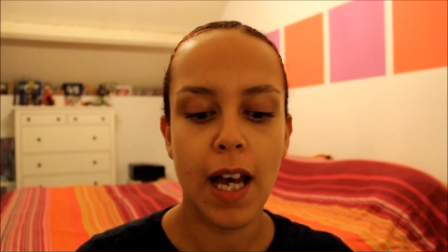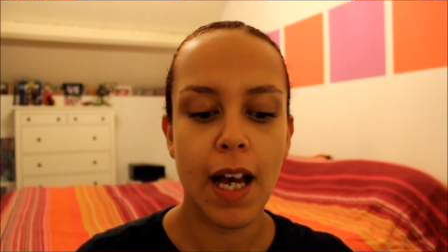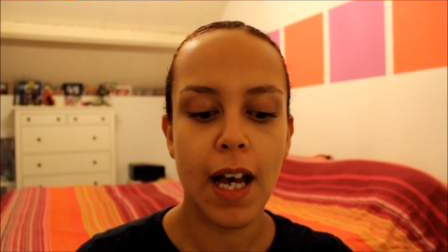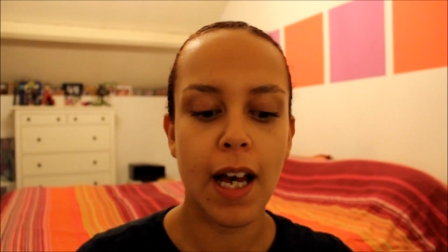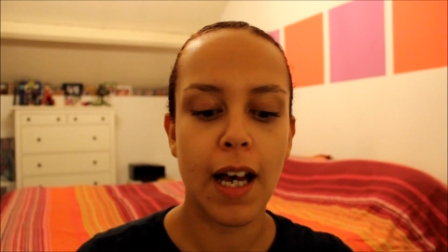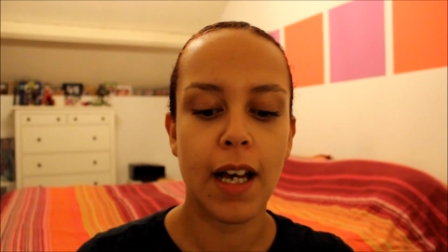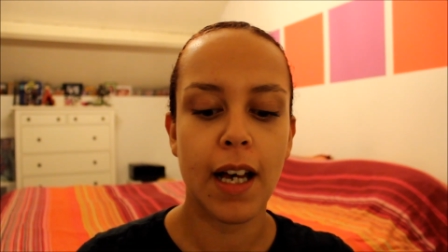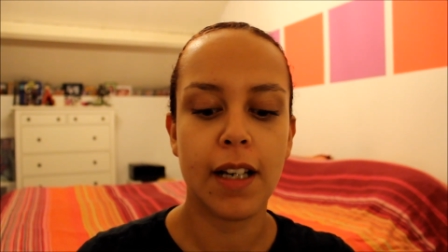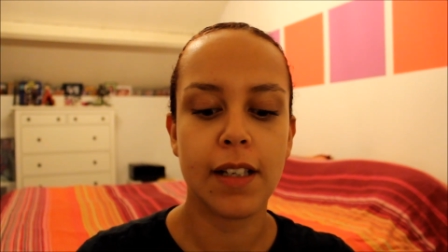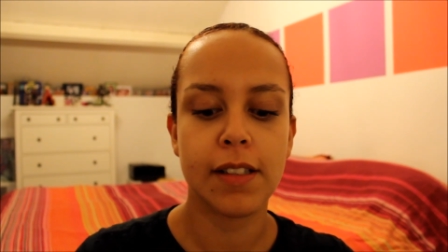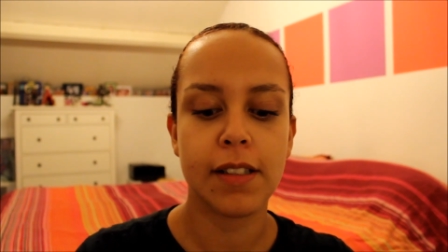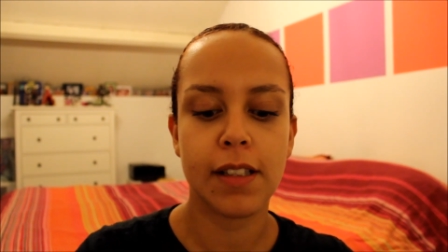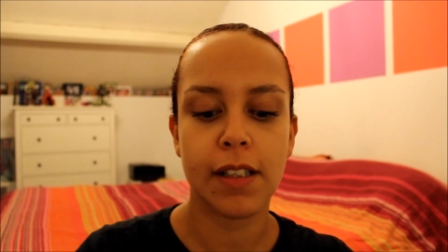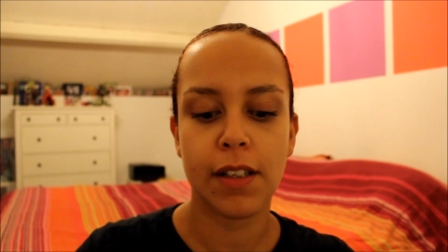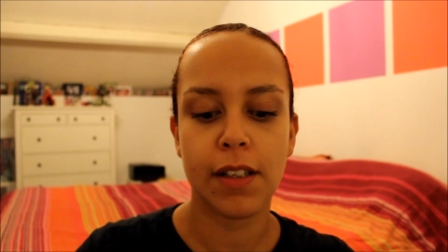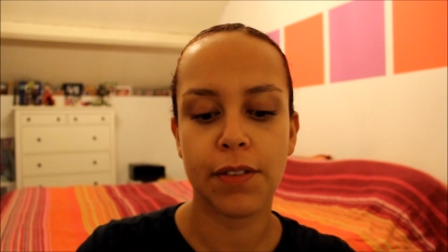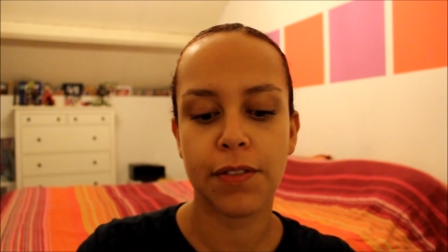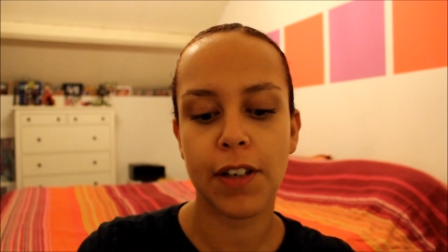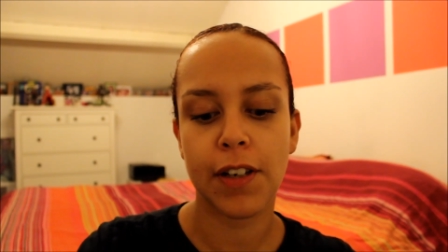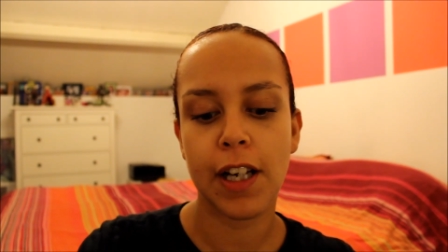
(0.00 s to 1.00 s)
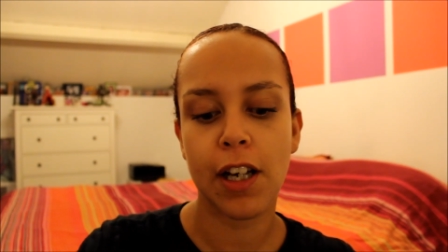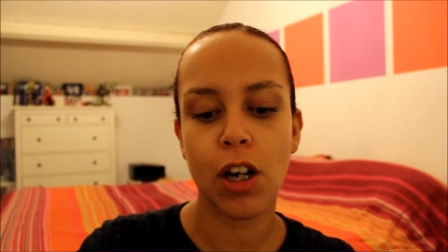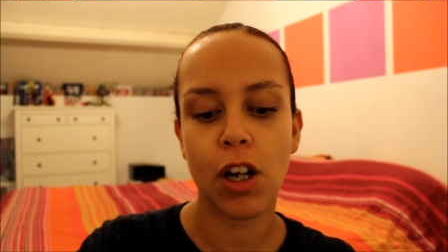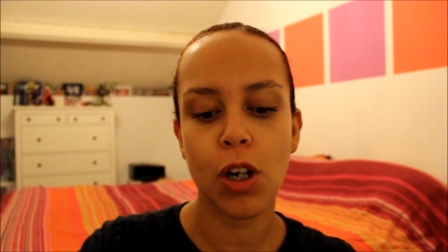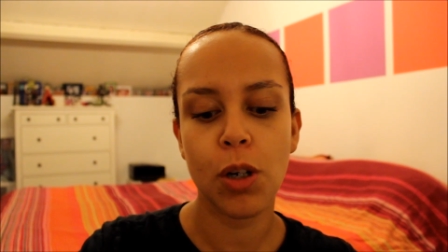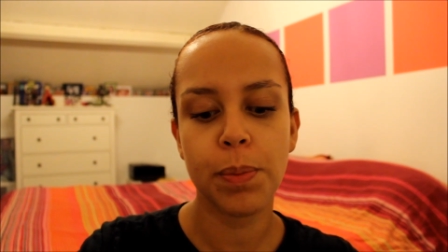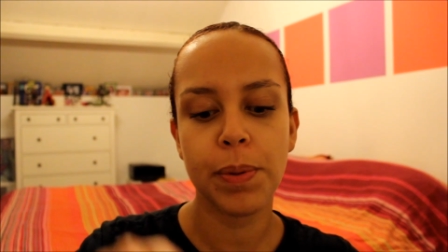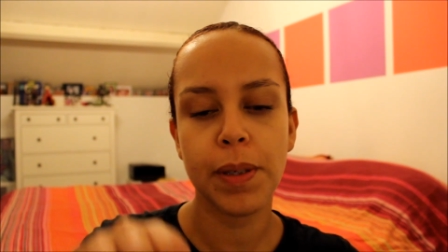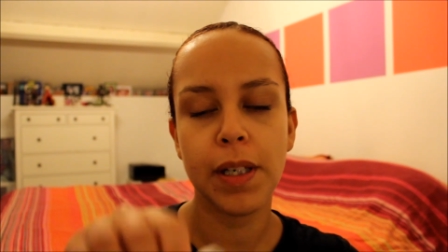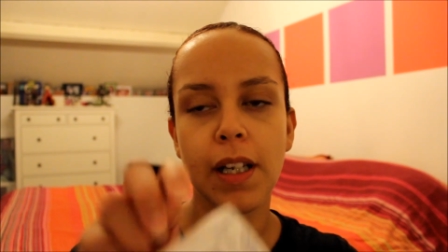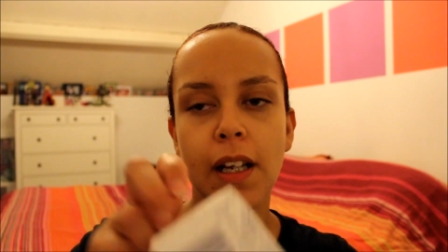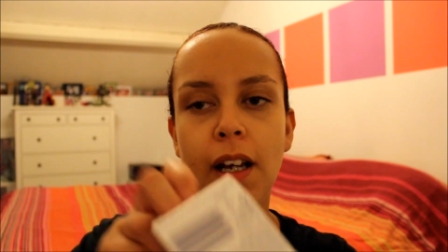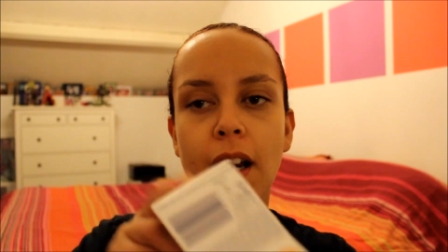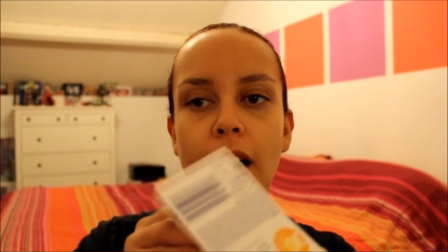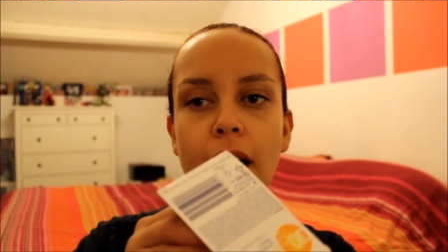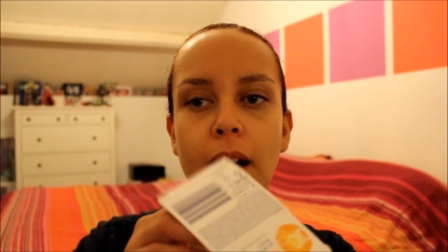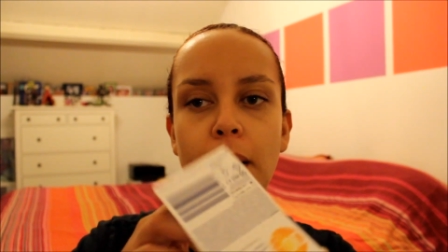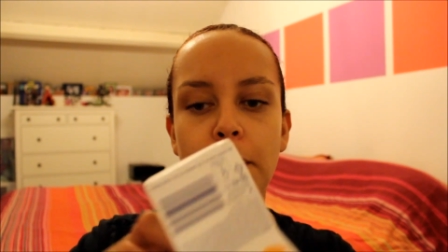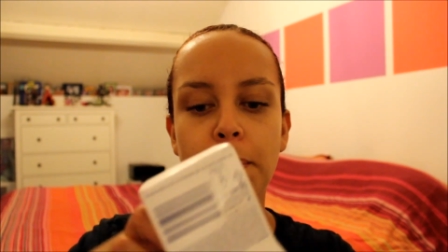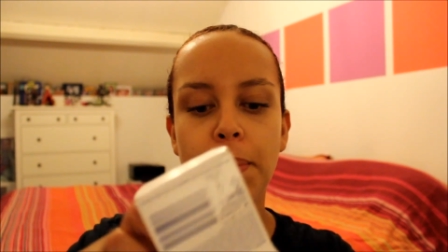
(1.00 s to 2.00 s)
And if I open it
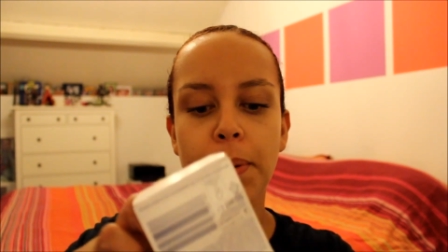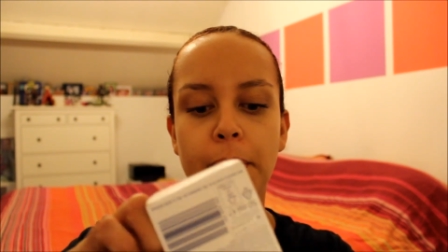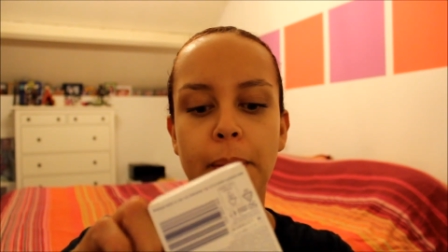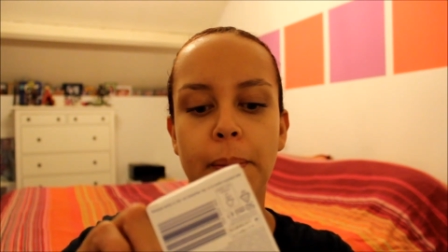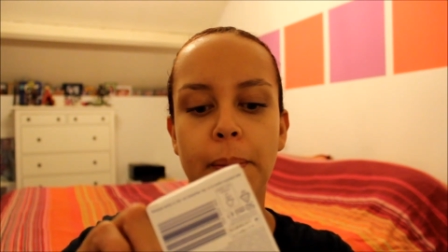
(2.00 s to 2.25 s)
up,